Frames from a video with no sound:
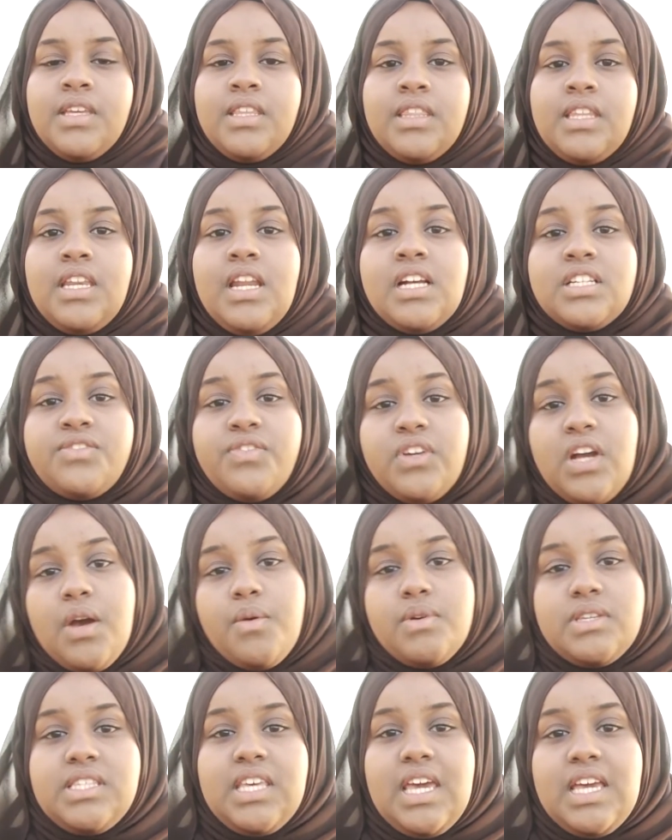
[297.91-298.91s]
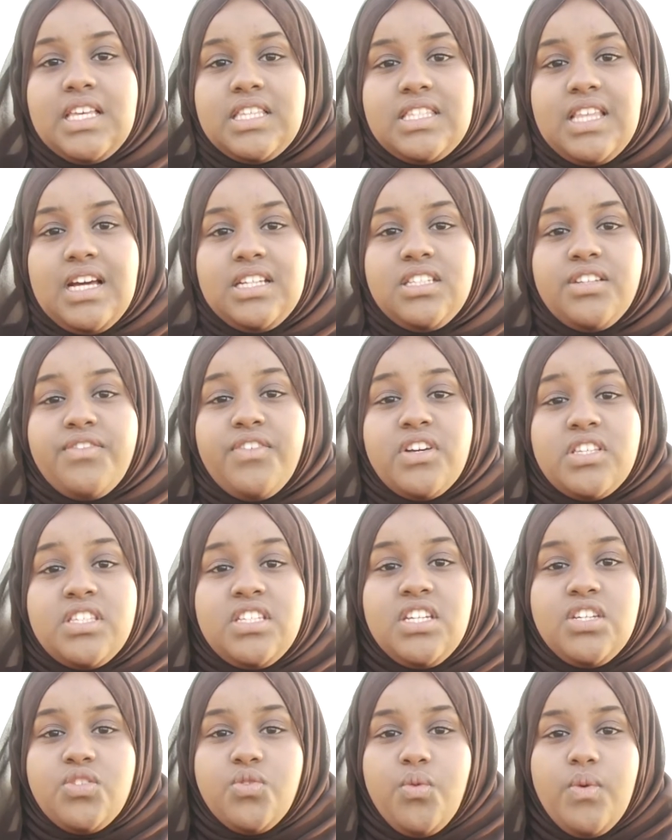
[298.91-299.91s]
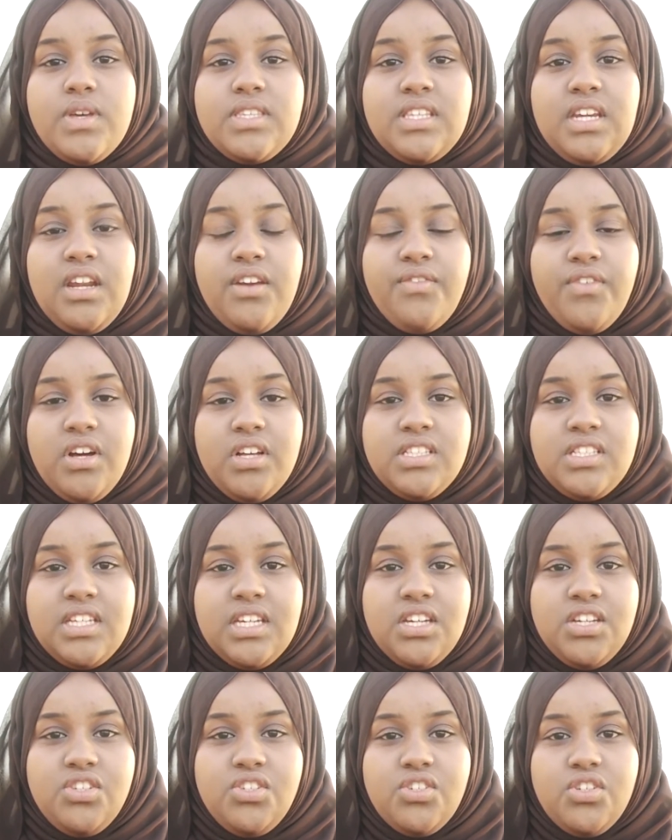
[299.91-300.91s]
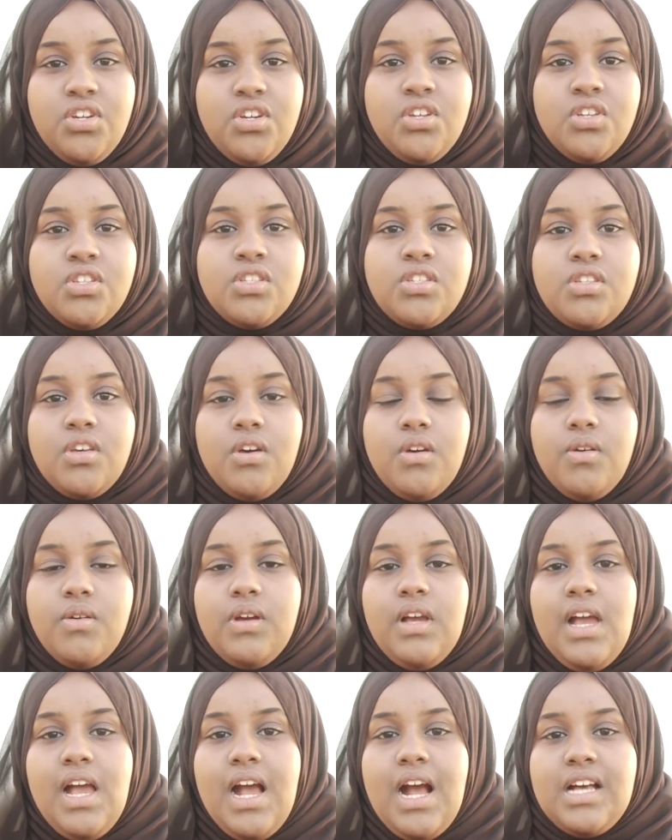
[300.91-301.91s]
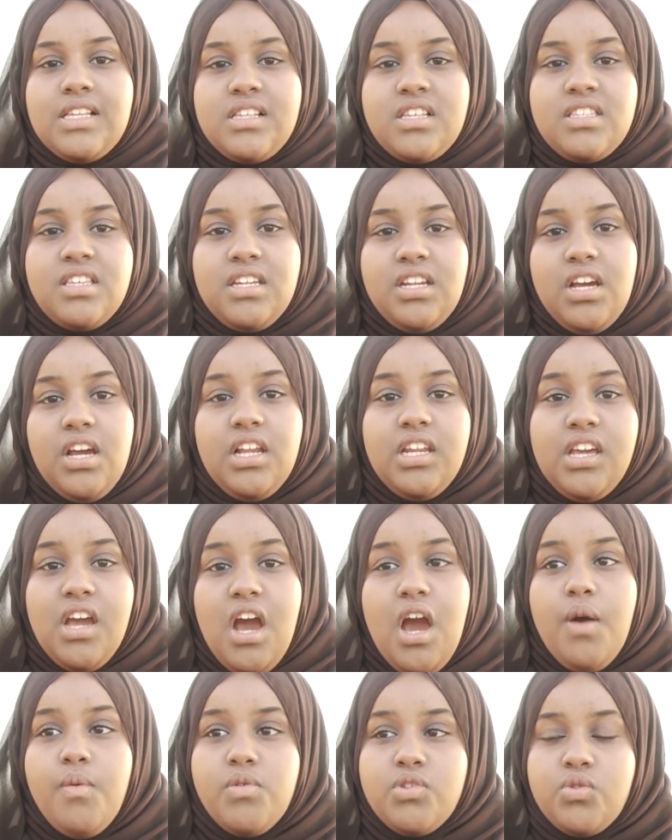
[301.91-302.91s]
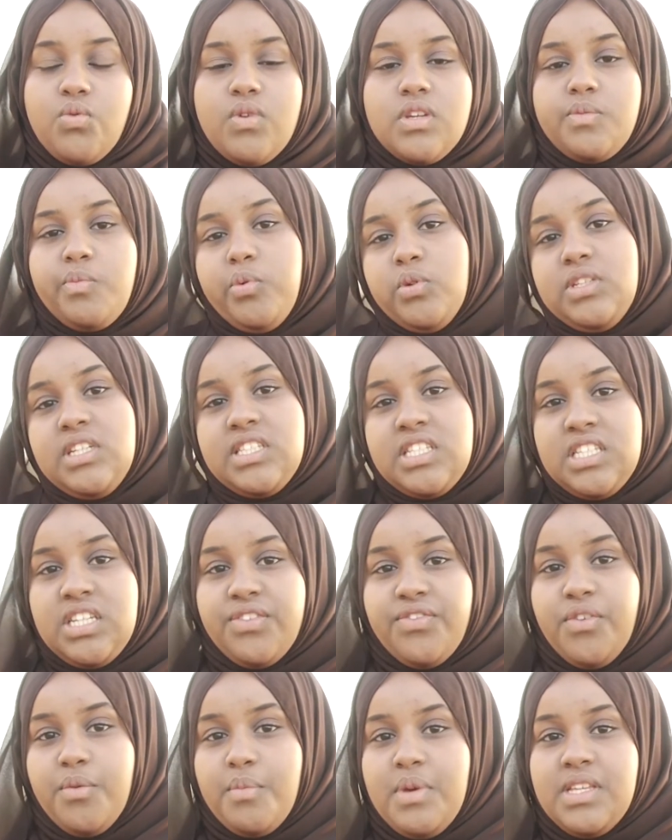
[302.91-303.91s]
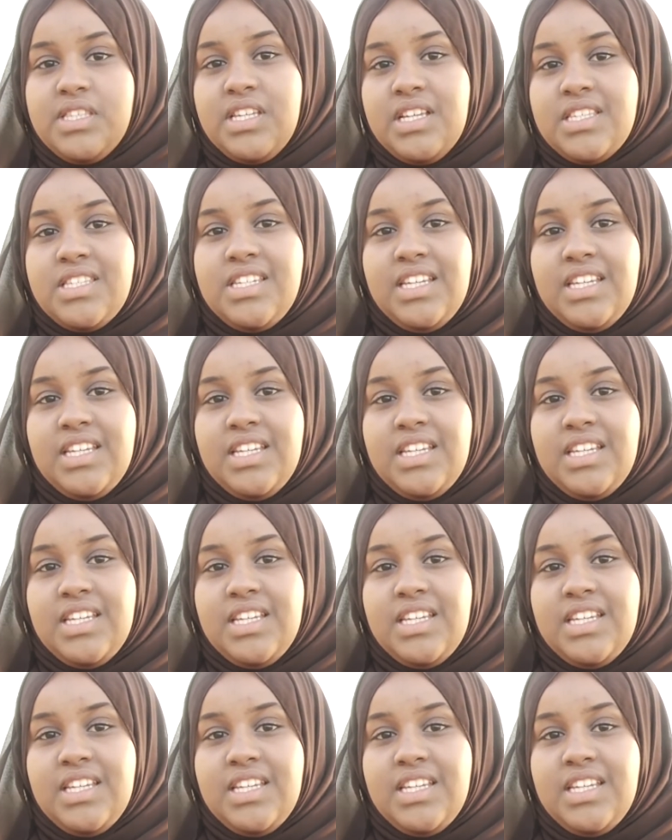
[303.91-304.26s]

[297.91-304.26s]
The next thing I would say is that diversity is always an advantage. So as I said earlier, I was always pulled into different meetings